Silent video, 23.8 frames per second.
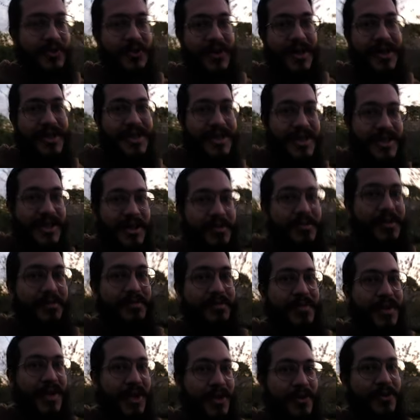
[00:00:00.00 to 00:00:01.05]
to actually come
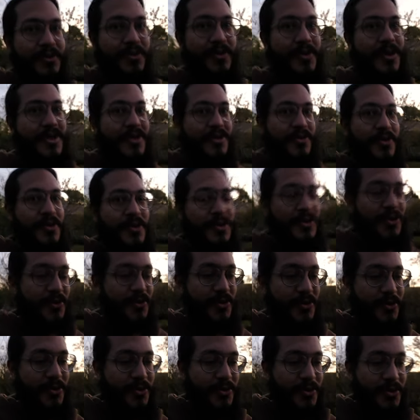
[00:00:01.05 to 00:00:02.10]
and pick you, to escort
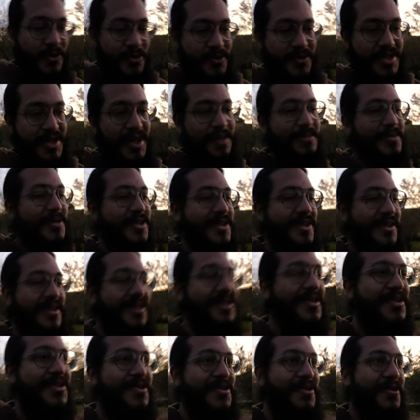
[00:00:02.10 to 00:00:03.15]
you to the reception.
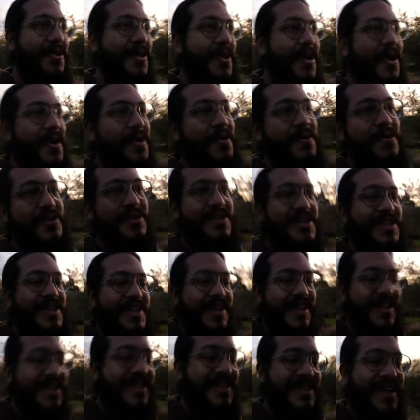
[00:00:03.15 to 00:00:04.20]
And so we're
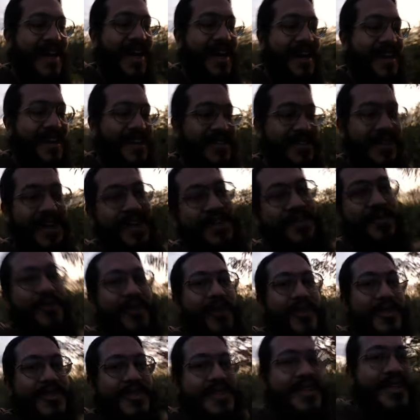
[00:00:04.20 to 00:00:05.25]
sitting inside and trying to
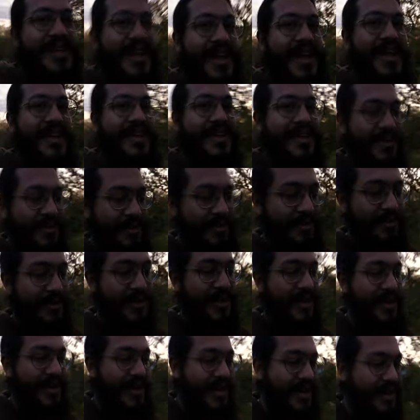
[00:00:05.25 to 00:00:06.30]
call Zanel and
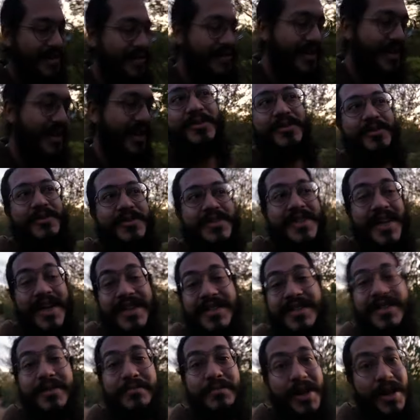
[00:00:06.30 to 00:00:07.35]
Chloe and David to
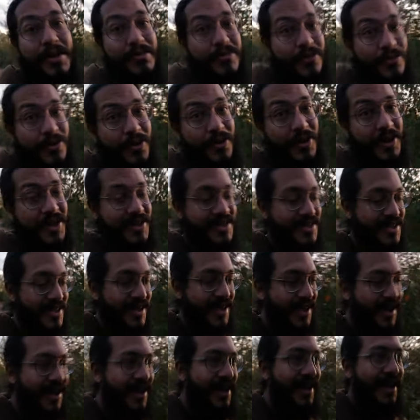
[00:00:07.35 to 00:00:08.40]
send some help for us.
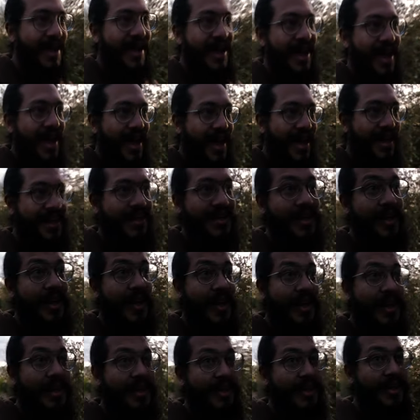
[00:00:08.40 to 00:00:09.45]
And they're
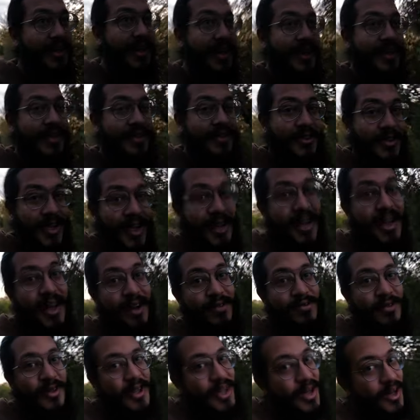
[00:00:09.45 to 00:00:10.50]
like, yeah, you kind of
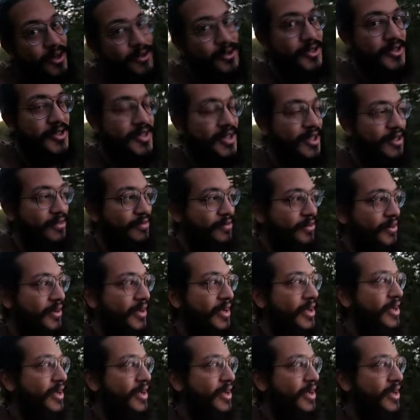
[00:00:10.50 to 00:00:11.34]
have to get out yourself.